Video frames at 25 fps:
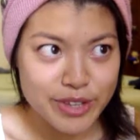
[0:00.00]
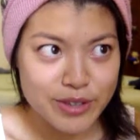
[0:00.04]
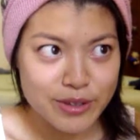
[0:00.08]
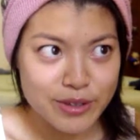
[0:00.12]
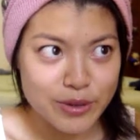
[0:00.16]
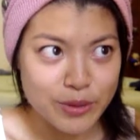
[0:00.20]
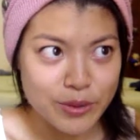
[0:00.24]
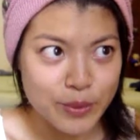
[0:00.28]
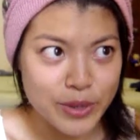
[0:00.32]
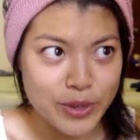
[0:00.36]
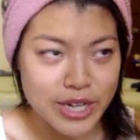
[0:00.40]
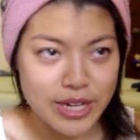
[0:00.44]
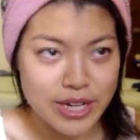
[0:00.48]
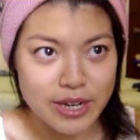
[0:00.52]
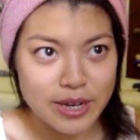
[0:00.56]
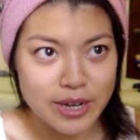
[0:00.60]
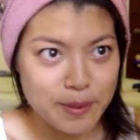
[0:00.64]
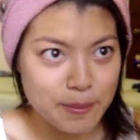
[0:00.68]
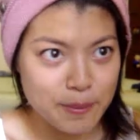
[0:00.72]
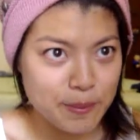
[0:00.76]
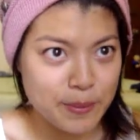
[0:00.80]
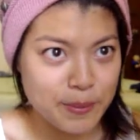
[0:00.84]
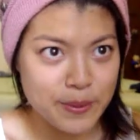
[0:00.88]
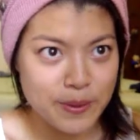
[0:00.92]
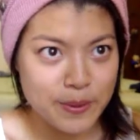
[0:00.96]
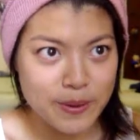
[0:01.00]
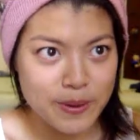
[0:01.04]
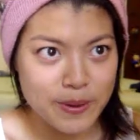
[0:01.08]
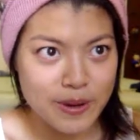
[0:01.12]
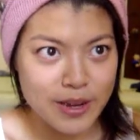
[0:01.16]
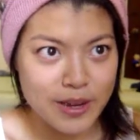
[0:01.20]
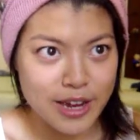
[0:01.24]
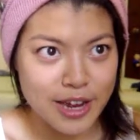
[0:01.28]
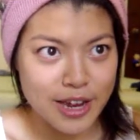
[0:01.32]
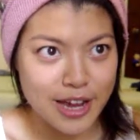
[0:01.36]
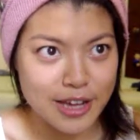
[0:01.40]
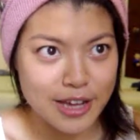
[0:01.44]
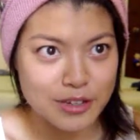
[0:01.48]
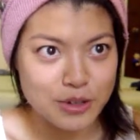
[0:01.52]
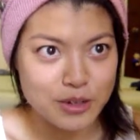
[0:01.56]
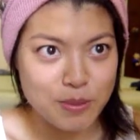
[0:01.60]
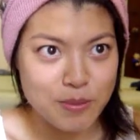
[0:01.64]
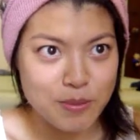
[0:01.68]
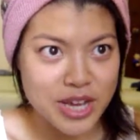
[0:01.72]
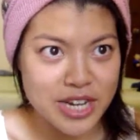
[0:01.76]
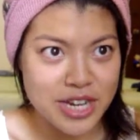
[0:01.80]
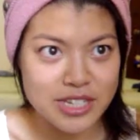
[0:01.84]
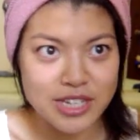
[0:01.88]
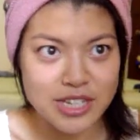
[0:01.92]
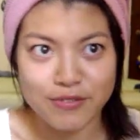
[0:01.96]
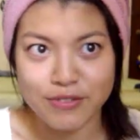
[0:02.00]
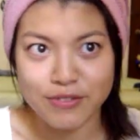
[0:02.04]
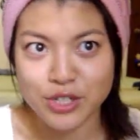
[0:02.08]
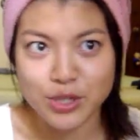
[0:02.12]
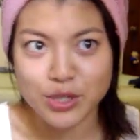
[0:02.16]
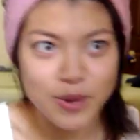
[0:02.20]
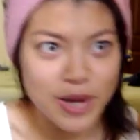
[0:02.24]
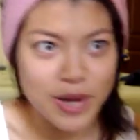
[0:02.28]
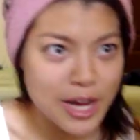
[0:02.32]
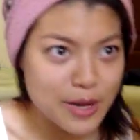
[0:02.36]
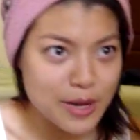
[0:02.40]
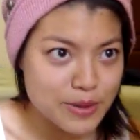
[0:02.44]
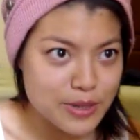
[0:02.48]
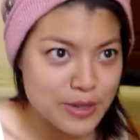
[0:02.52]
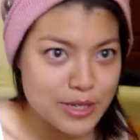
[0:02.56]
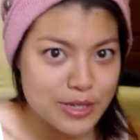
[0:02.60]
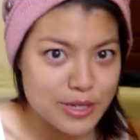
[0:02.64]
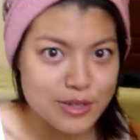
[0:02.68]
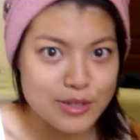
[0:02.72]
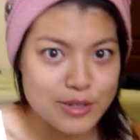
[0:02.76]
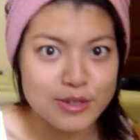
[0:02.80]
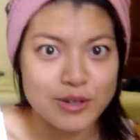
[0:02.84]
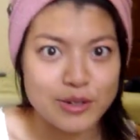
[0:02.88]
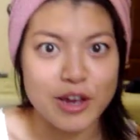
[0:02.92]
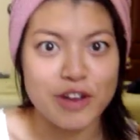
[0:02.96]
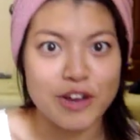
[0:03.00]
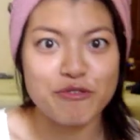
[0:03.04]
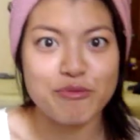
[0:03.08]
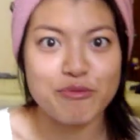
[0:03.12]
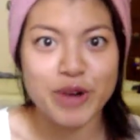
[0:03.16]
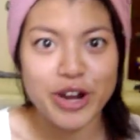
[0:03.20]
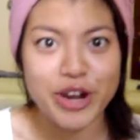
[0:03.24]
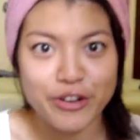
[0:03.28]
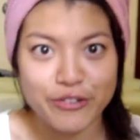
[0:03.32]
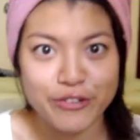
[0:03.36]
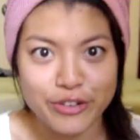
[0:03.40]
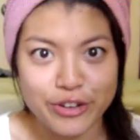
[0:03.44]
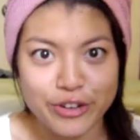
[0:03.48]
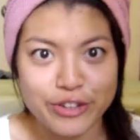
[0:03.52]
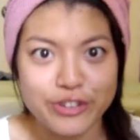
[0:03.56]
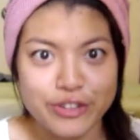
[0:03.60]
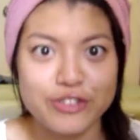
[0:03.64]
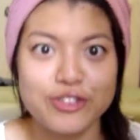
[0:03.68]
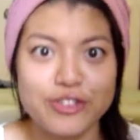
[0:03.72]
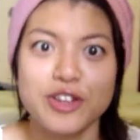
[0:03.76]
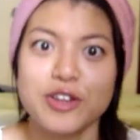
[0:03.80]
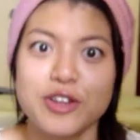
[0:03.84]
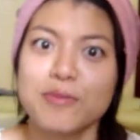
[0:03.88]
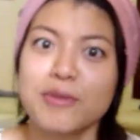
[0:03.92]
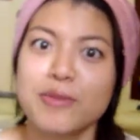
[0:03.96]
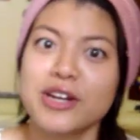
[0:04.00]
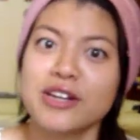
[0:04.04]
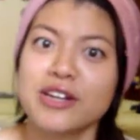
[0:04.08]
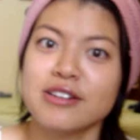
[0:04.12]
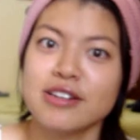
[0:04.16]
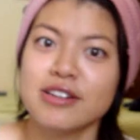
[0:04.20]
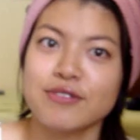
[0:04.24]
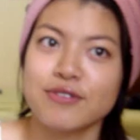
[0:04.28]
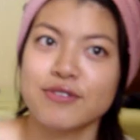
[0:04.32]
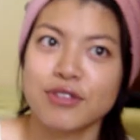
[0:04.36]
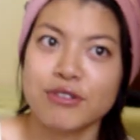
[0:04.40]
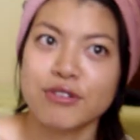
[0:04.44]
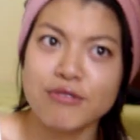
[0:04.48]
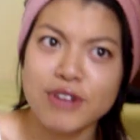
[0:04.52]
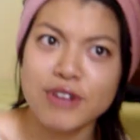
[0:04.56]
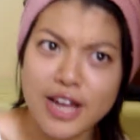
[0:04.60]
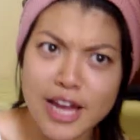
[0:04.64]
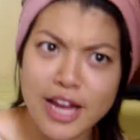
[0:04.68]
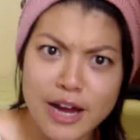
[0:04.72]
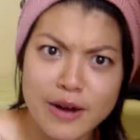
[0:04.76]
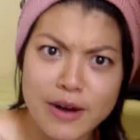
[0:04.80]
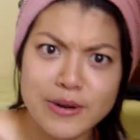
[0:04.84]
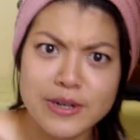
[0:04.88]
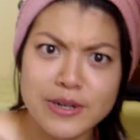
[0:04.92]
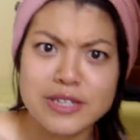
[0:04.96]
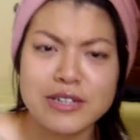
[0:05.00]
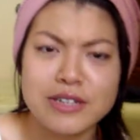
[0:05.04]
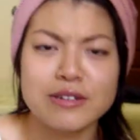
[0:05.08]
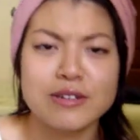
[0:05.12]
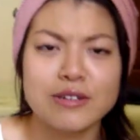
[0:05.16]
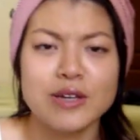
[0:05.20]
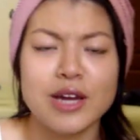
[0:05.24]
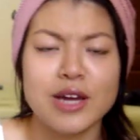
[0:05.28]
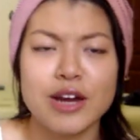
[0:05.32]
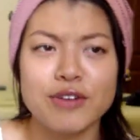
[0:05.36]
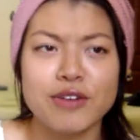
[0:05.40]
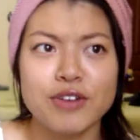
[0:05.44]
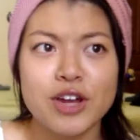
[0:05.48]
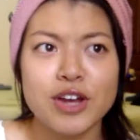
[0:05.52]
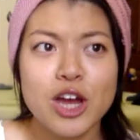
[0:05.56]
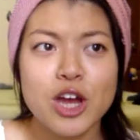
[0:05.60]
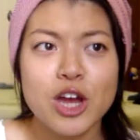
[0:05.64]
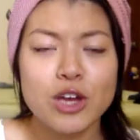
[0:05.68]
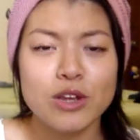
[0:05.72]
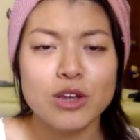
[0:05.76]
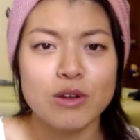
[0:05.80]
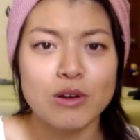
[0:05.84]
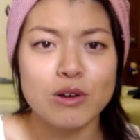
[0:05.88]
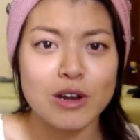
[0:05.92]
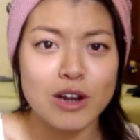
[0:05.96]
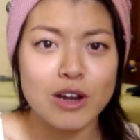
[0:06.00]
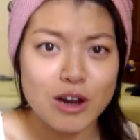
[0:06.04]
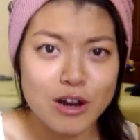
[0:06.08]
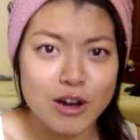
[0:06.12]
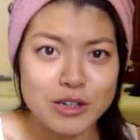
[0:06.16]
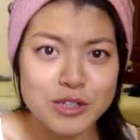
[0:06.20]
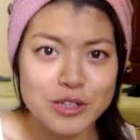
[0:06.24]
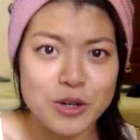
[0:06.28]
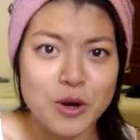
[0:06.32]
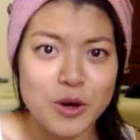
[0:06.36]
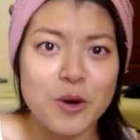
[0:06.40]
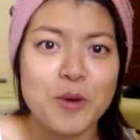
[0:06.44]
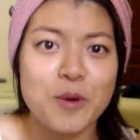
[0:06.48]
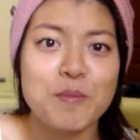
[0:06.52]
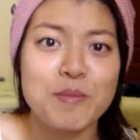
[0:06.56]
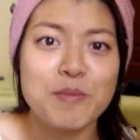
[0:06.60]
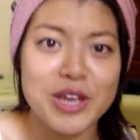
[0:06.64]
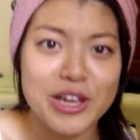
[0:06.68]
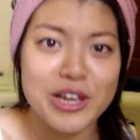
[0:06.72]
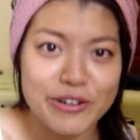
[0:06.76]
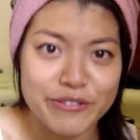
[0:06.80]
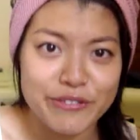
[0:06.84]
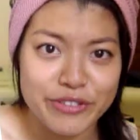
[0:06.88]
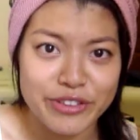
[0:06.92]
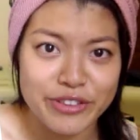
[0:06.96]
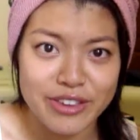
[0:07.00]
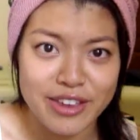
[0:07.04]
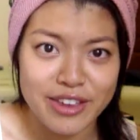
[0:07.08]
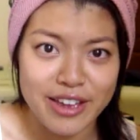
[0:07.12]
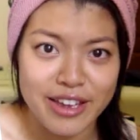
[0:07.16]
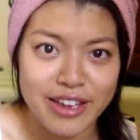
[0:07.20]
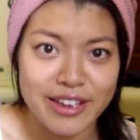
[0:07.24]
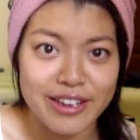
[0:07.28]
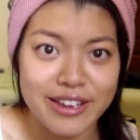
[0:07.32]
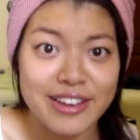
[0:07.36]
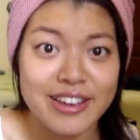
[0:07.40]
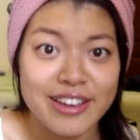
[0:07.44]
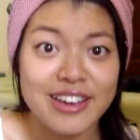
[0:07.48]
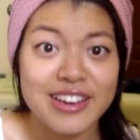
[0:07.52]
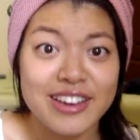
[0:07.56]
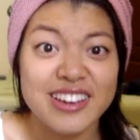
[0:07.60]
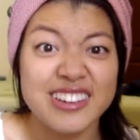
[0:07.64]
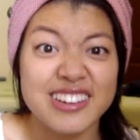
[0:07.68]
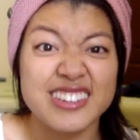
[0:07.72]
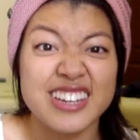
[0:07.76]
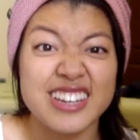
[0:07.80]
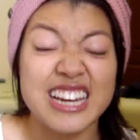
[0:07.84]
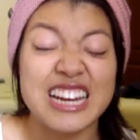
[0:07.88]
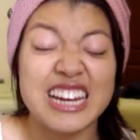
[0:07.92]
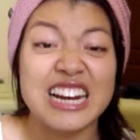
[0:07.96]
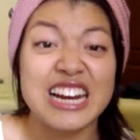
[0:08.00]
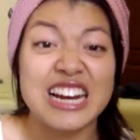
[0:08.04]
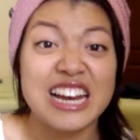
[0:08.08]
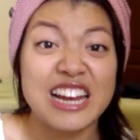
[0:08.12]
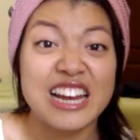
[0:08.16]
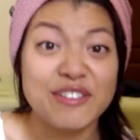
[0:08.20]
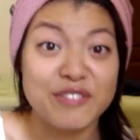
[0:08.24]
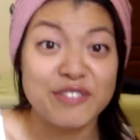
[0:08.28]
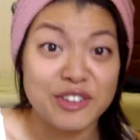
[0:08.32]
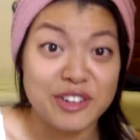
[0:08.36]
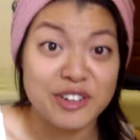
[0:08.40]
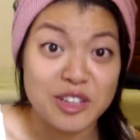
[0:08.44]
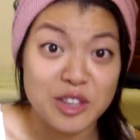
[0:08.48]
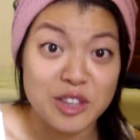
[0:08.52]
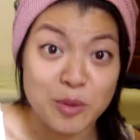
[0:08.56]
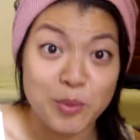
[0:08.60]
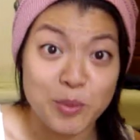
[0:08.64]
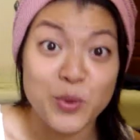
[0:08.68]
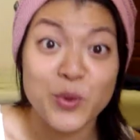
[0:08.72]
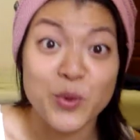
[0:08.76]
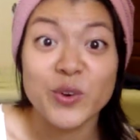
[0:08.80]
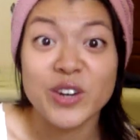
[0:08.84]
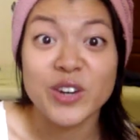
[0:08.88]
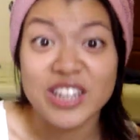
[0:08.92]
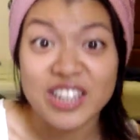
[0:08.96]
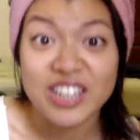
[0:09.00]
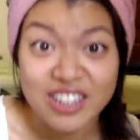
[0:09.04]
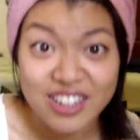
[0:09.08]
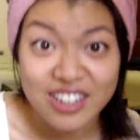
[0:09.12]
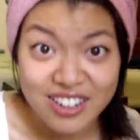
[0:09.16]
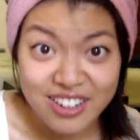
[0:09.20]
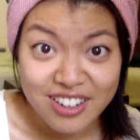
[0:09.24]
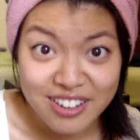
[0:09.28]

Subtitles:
You wake up and you meditate for 2 hours. You have breakfast, then you meditate for 3 hours. And you have your last hot meal of the day is at 11 in the morning.